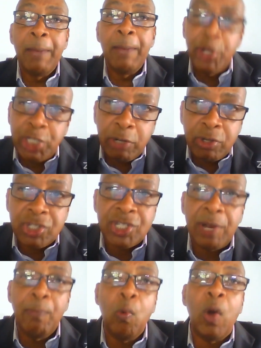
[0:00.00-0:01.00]
Reach out to
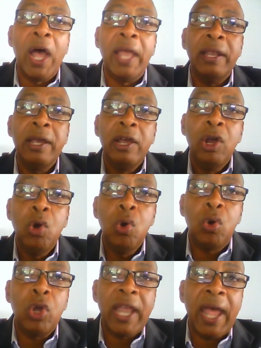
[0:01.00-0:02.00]
someone
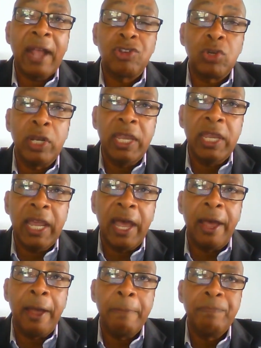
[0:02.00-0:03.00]
who could actually
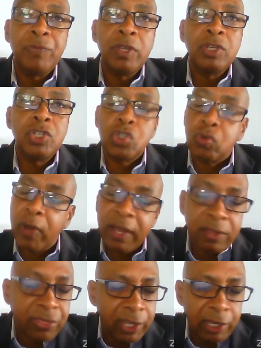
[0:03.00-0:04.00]

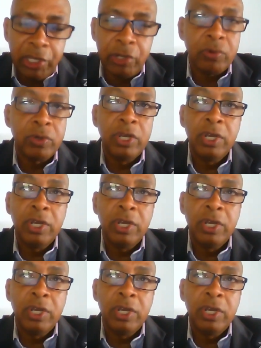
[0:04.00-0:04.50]
strengthen you